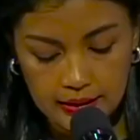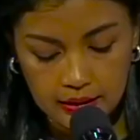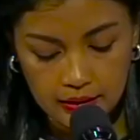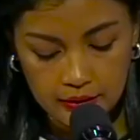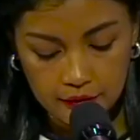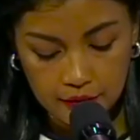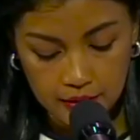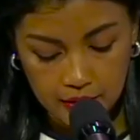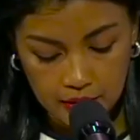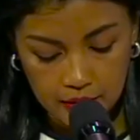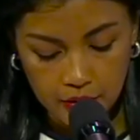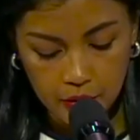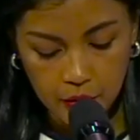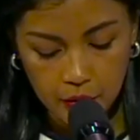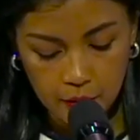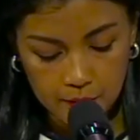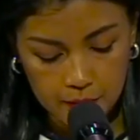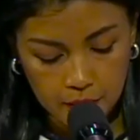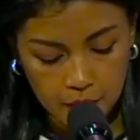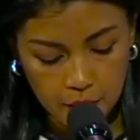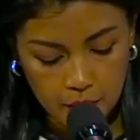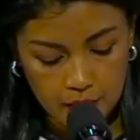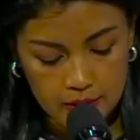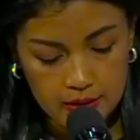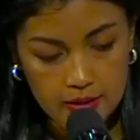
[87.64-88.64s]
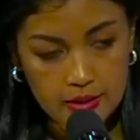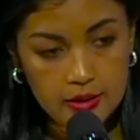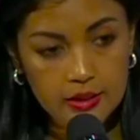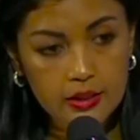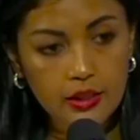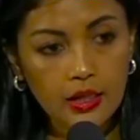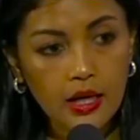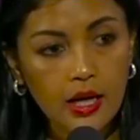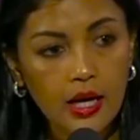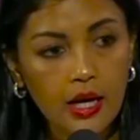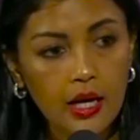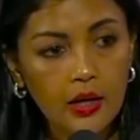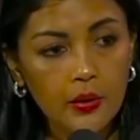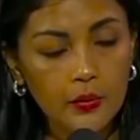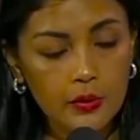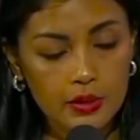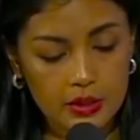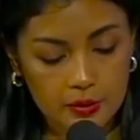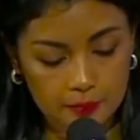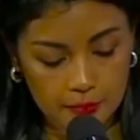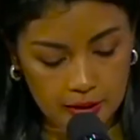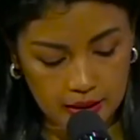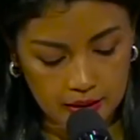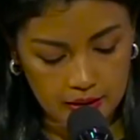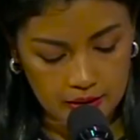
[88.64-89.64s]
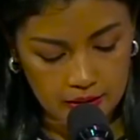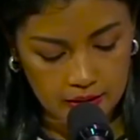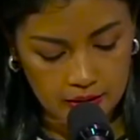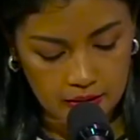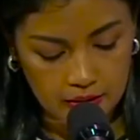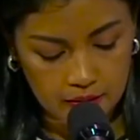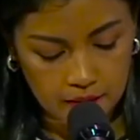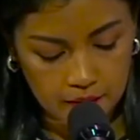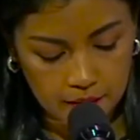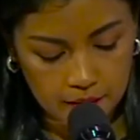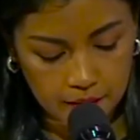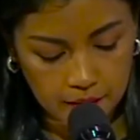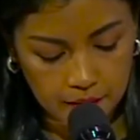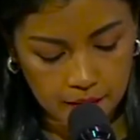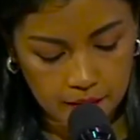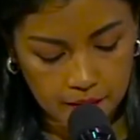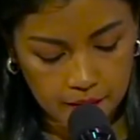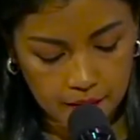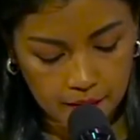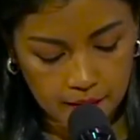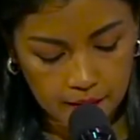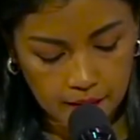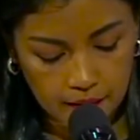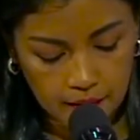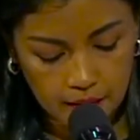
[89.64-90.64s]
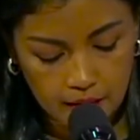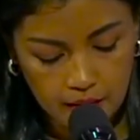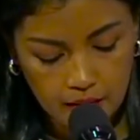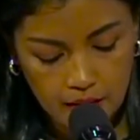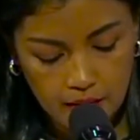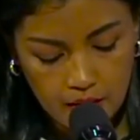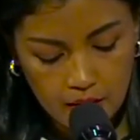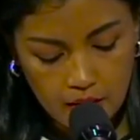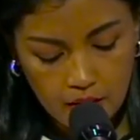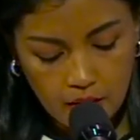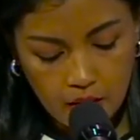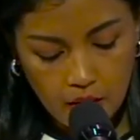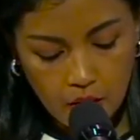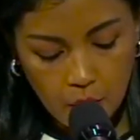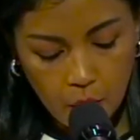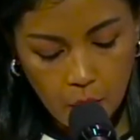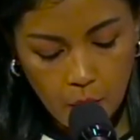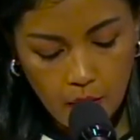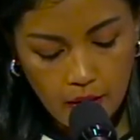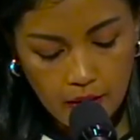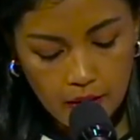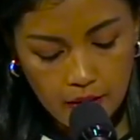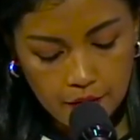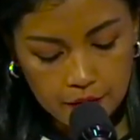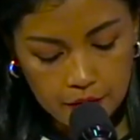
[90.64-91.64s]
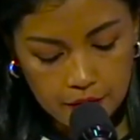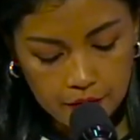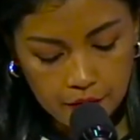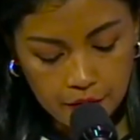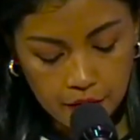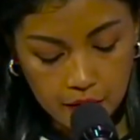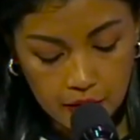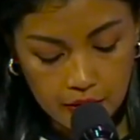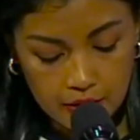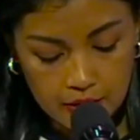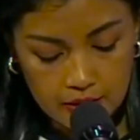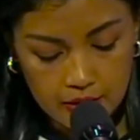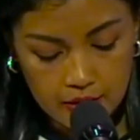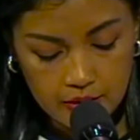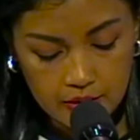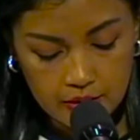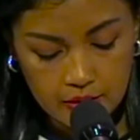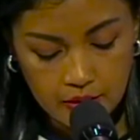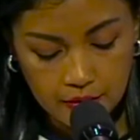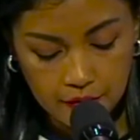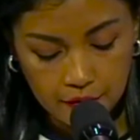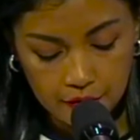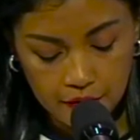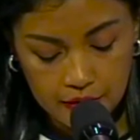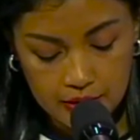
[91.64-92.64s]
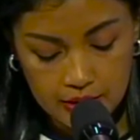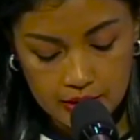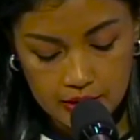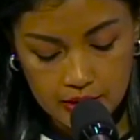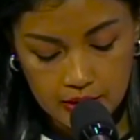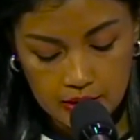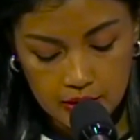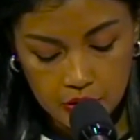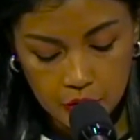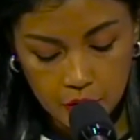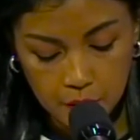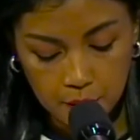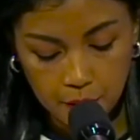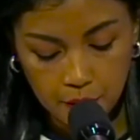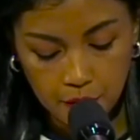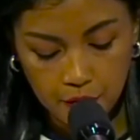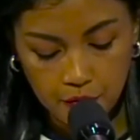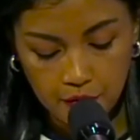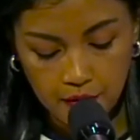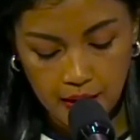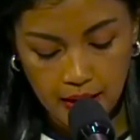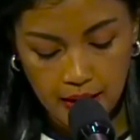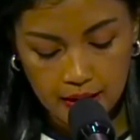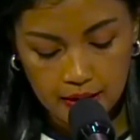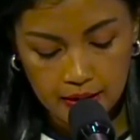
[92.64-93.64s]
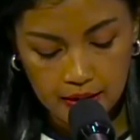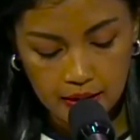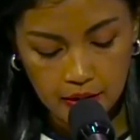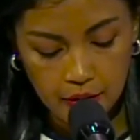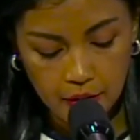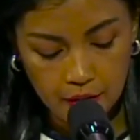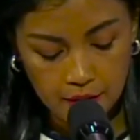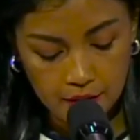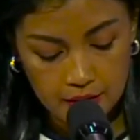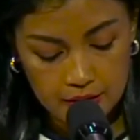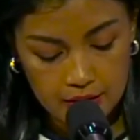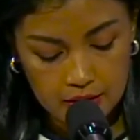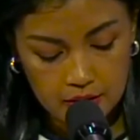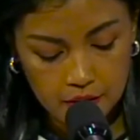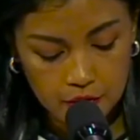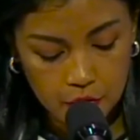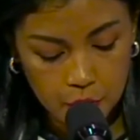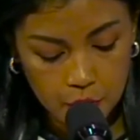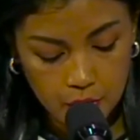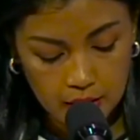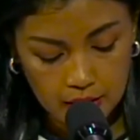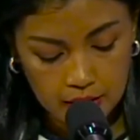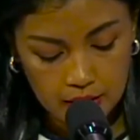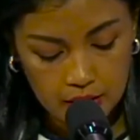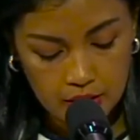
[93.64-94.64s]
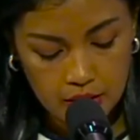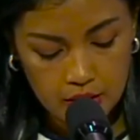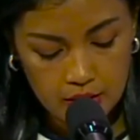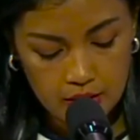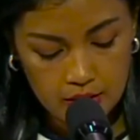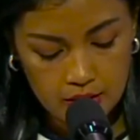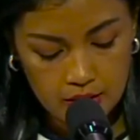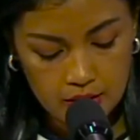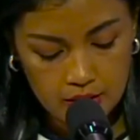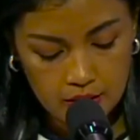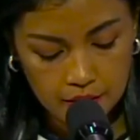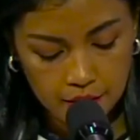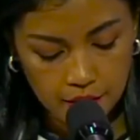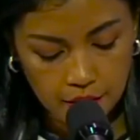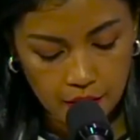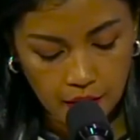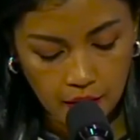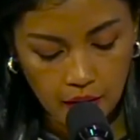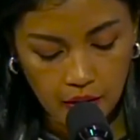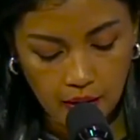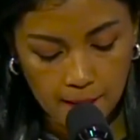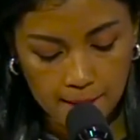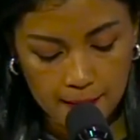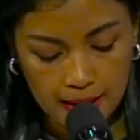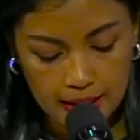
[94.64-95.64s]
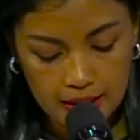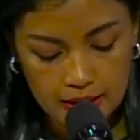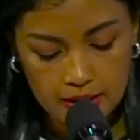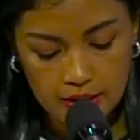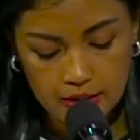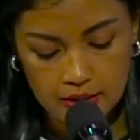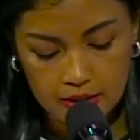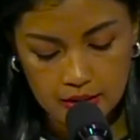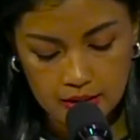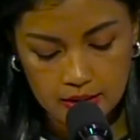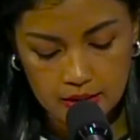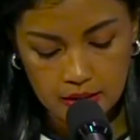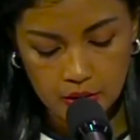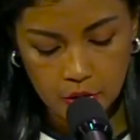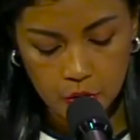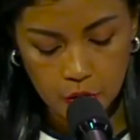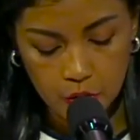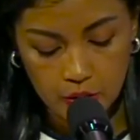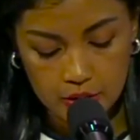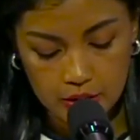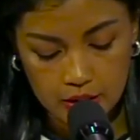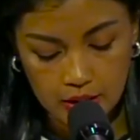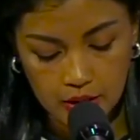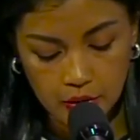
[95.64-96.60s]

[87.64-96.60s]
that their human rights are respected. One of the focuses of Fitia is to provide innovative strategies for combating sexual